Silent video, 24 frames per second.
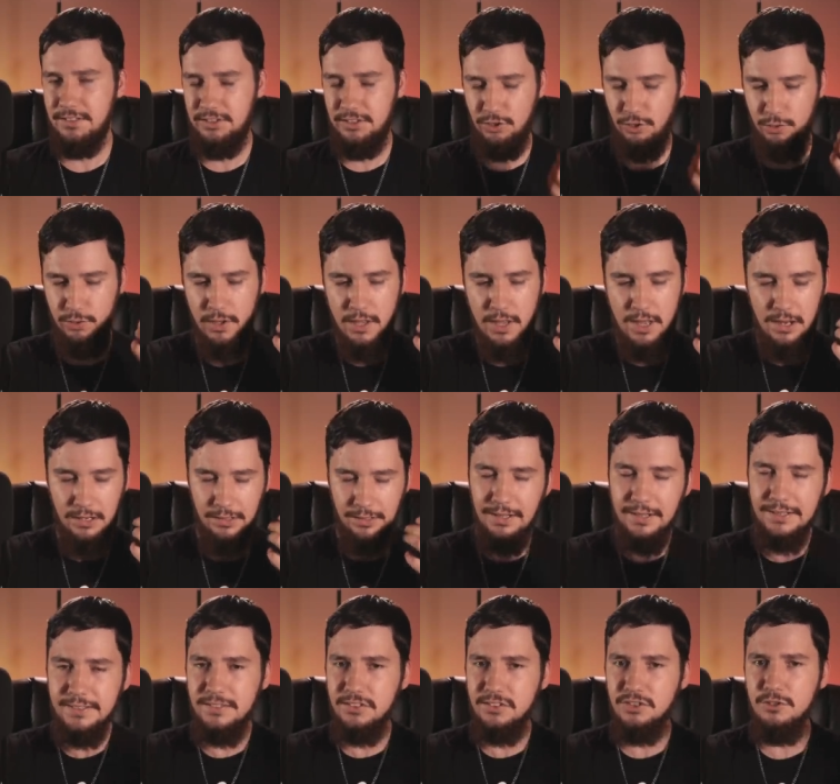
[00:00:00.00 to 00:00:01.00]
So
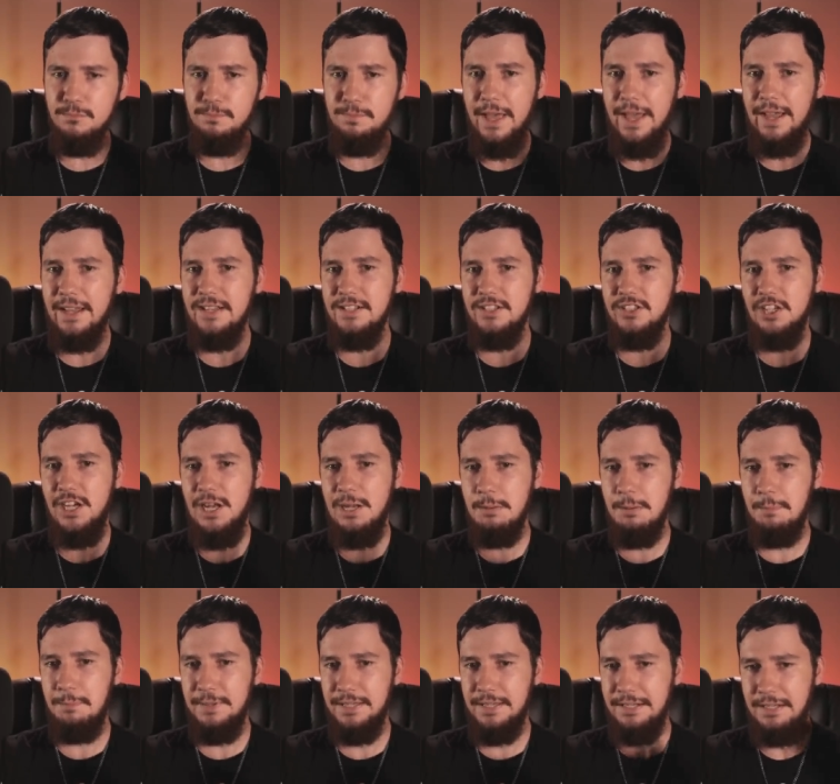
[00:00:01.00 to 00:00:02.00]
let's go back in time
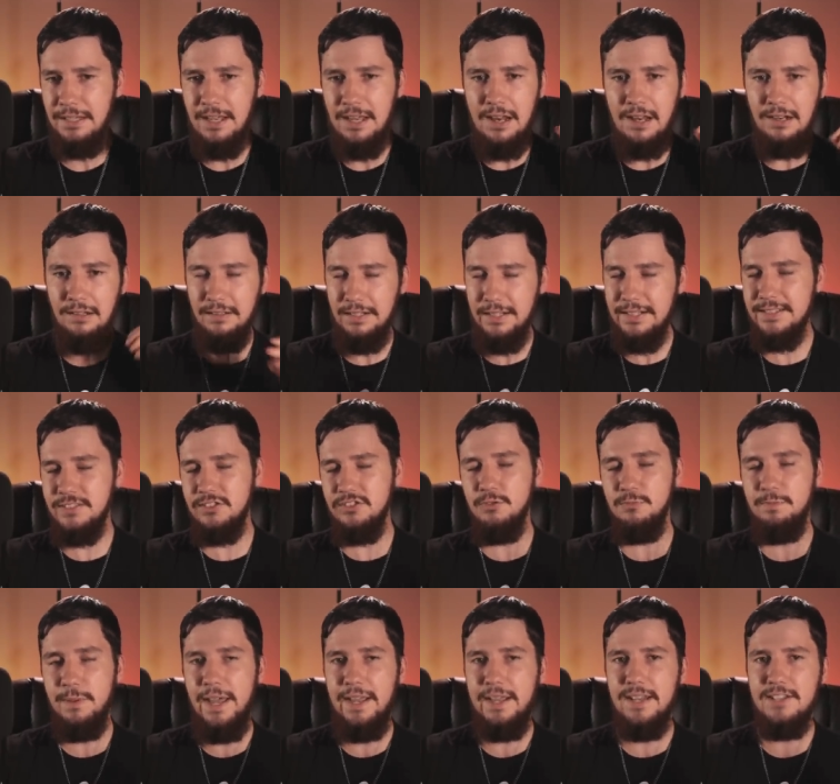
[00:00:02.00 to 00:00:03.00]
a bit let's
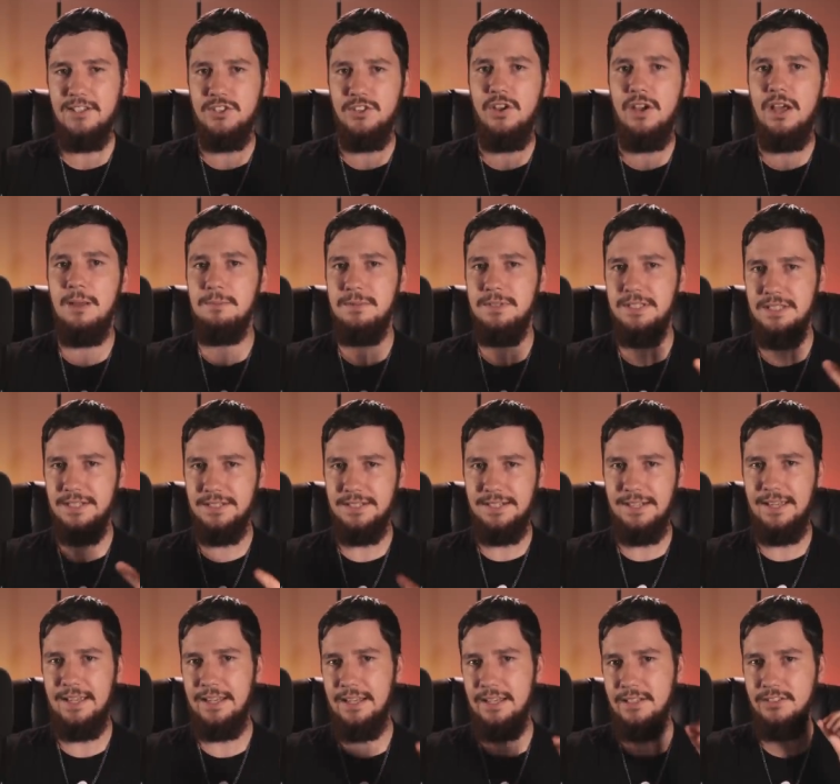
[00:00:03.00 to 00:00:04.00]
go back in time to the
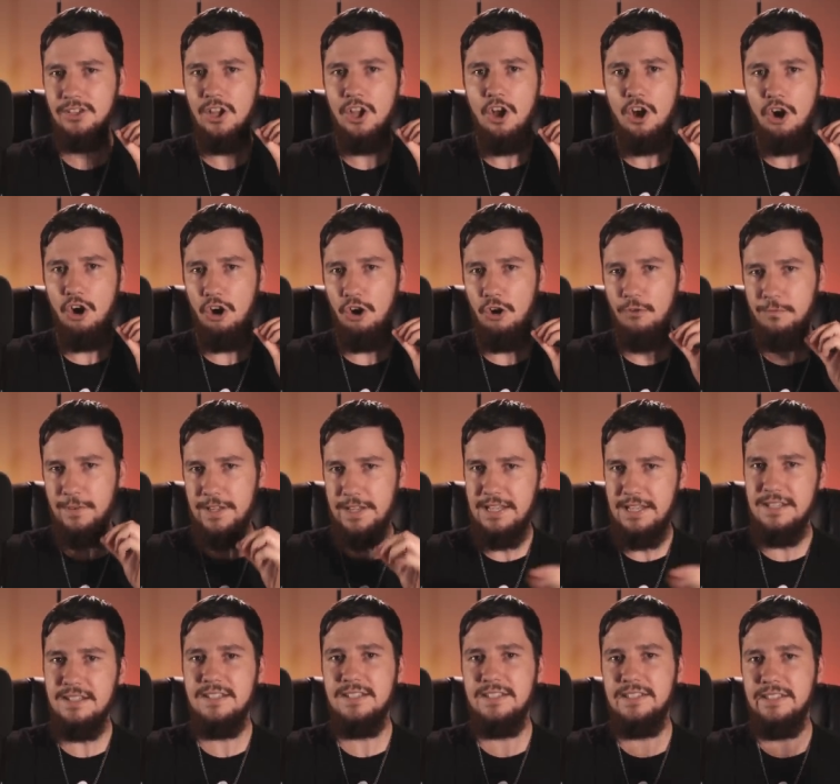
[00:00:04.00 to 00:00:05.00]
days of
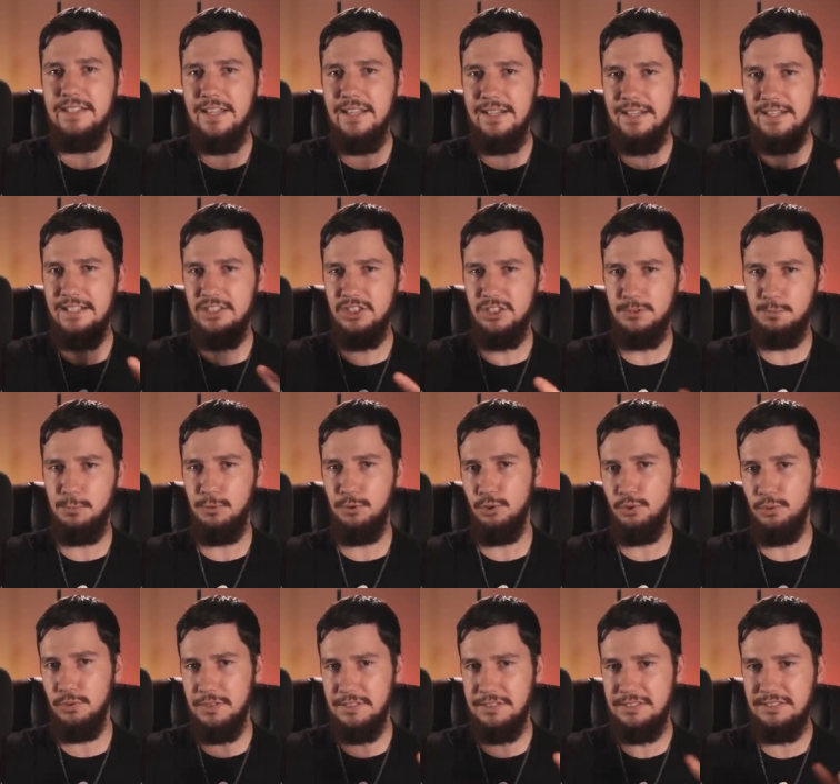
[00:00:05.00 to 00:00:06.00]
Internet
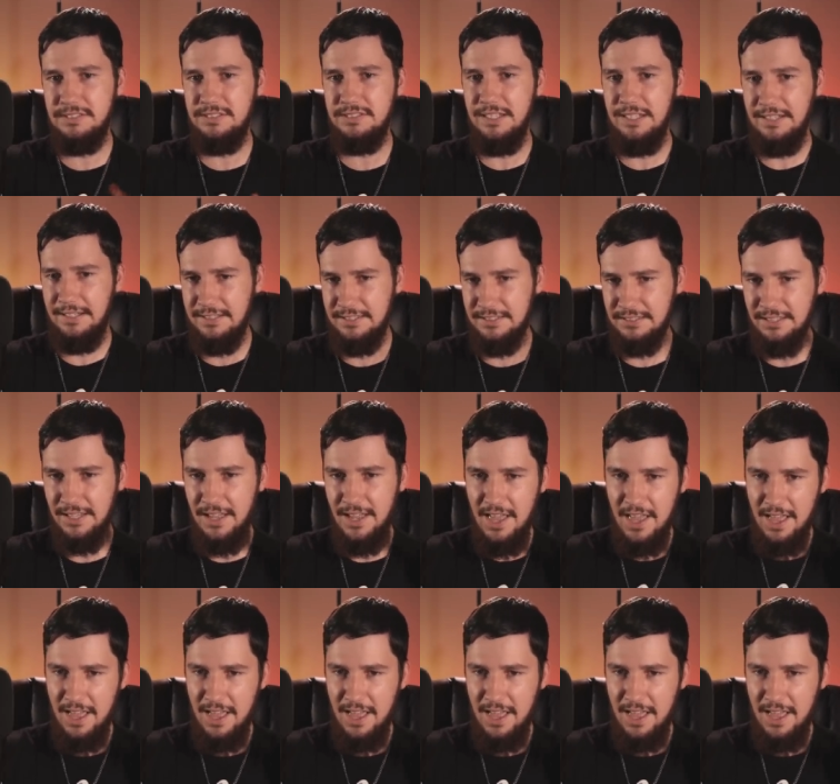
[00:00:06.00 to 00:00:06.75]
Explorer 6.